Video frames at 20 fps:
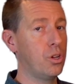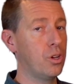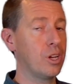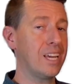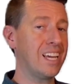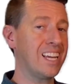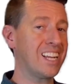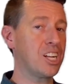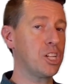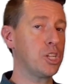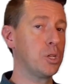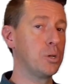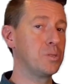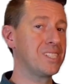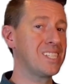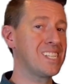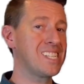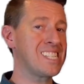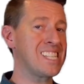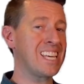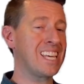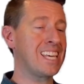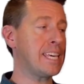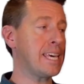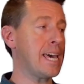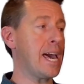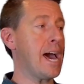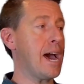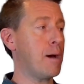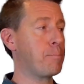It closes the
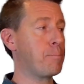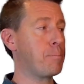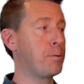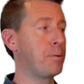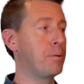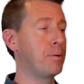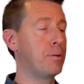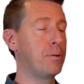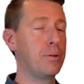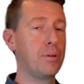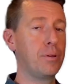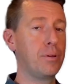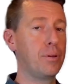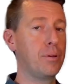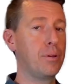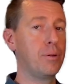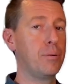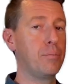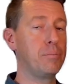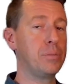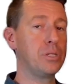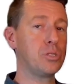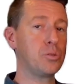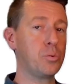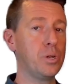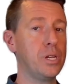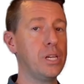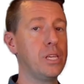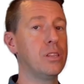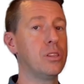gap
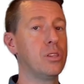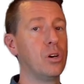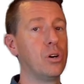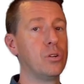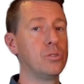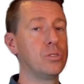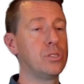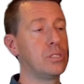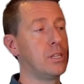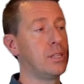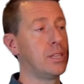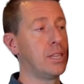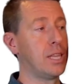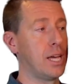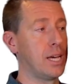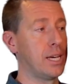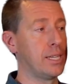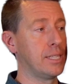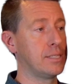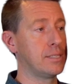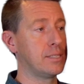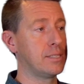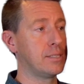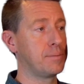between those lines.